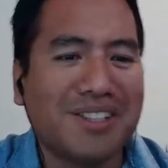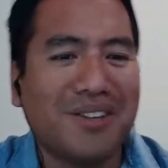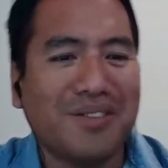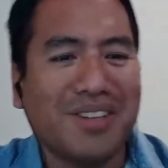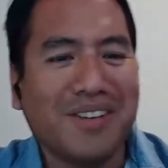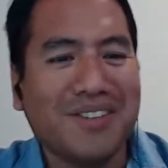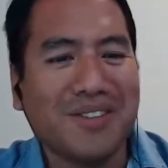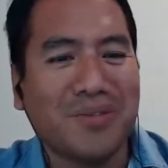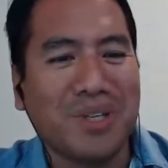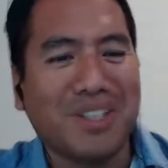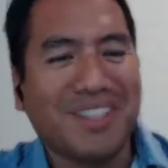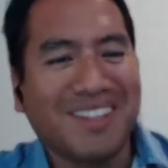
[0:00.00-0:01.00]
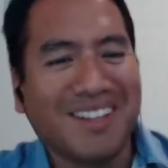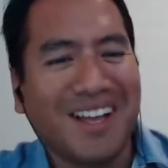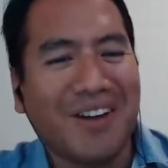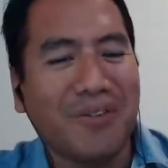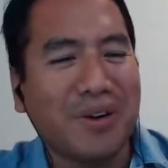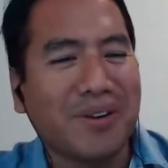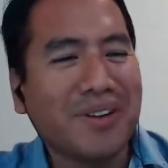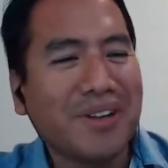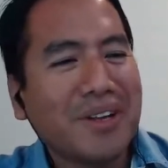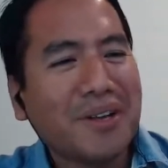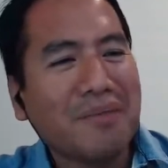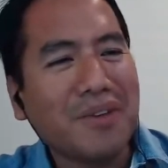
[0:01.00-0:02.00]
Sometimes we our
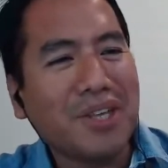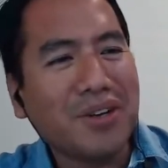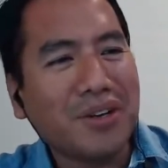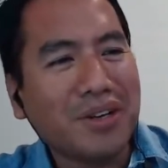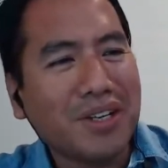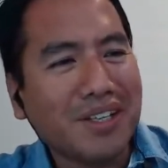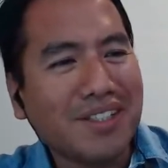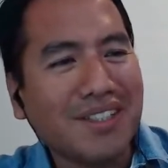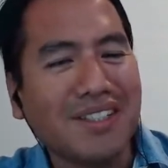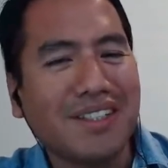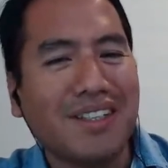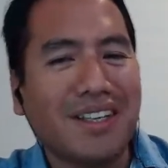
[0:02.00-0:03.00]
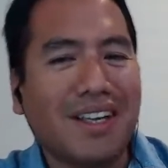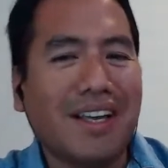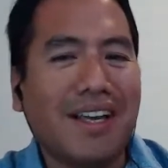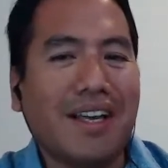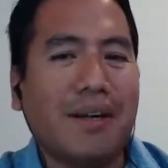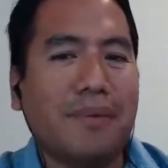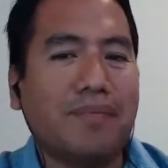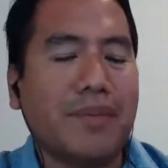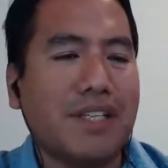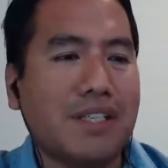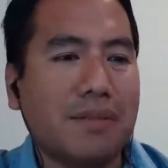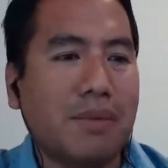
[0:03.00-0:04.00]
video is um, is